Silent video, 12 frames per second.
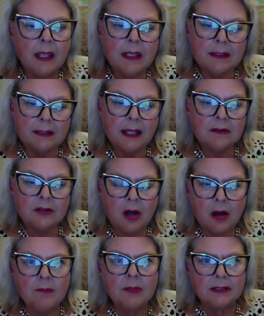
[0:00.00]
That
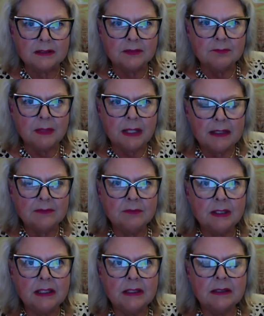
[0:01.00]
comment made
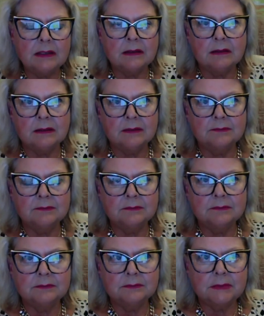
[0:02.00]
me
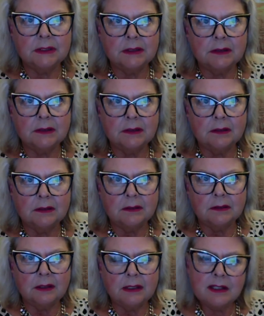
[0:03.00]
an
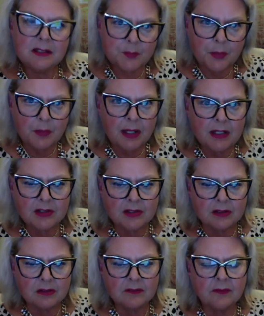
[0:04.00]

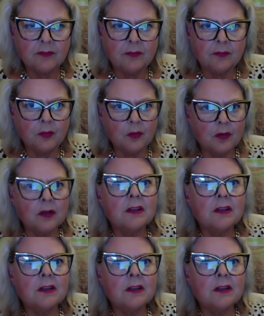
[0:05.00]
inspiration for